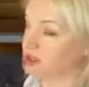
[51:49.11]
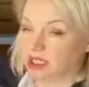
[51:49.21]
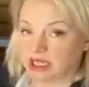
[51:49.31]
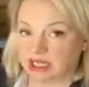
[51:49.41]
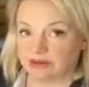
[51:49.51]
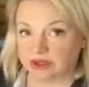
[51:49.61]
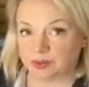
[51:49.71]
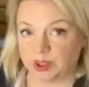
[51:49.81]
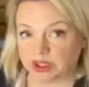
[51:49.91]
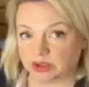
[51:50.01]
particularly if it's
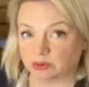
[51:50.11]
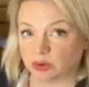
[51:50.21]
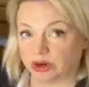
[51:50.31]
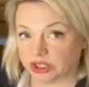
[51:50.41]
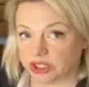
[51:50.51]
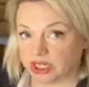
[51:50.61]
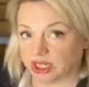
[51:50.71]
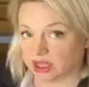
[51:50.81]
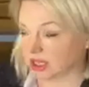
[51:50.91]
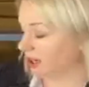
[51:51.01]
been sort of more
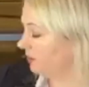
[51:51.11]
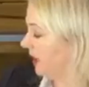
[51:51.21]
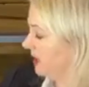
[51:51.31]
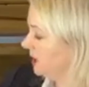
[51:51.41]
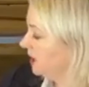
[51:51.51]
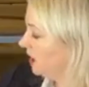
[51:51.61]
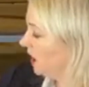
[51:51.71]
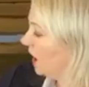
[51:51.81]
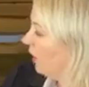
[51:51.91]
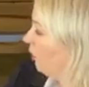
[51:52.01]
engineered than handmade,
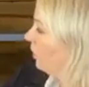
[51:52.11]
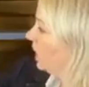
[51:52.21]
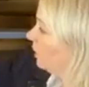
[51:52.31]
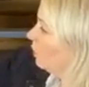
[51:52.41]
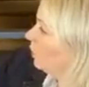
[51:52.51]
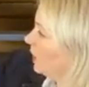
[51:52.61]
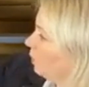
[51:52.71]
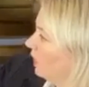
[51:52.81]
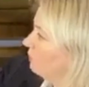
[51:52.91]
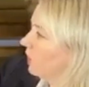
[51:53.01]

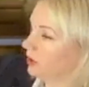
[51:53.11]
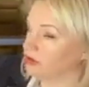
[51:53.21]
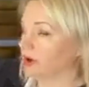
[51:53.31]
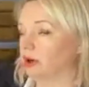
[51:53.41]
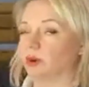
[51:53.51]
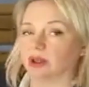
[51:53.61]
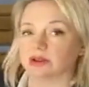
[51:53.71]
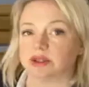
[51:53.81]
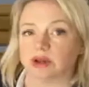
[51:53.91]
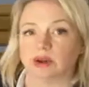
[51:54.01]
it won't run very
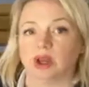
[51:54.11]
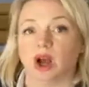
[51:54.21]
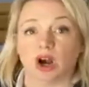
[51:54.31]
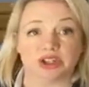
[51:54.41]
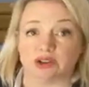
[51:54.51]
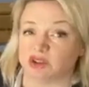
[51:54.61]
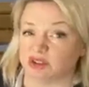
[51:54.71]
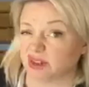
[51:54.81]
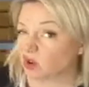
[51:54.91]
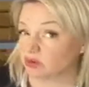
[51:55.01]
well. So I don't do
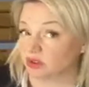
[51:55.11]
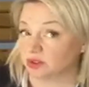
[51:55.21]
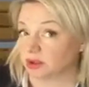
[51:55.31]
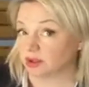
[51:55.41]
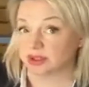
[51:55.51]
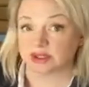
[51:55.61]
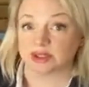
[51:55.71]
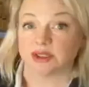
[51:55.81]
it very often, to be honest.